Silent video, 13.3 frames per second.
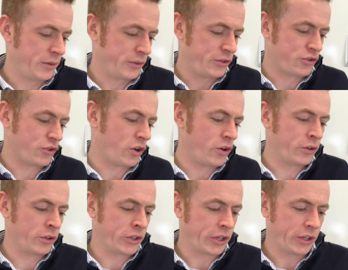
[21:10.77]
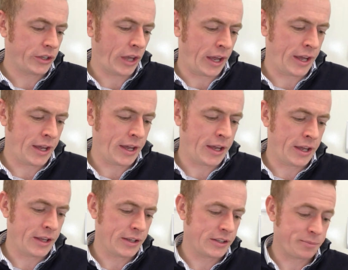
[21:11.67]
strong
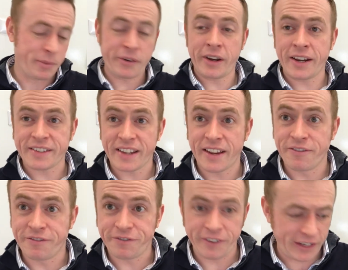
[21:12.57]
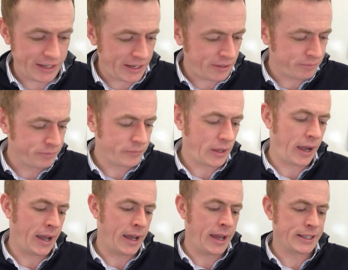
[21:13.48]
spirit and feeling
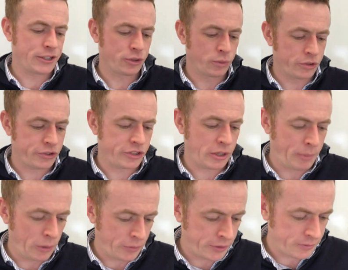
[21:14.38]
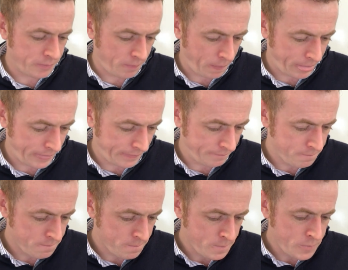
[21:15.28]
towards the opponent,
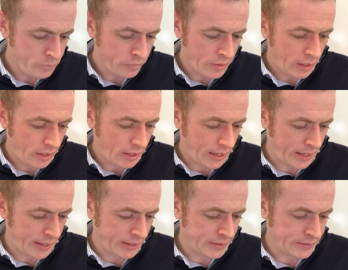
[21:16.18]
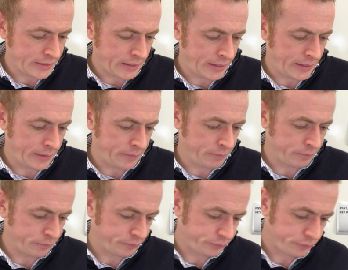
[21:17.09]

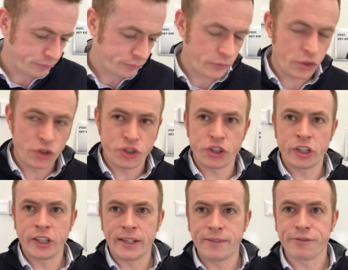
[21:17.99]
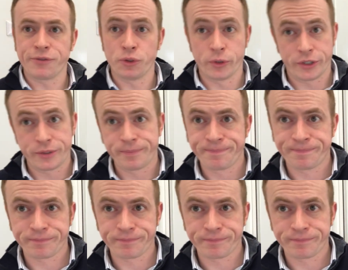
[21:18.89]
and you shouldn't lean forward.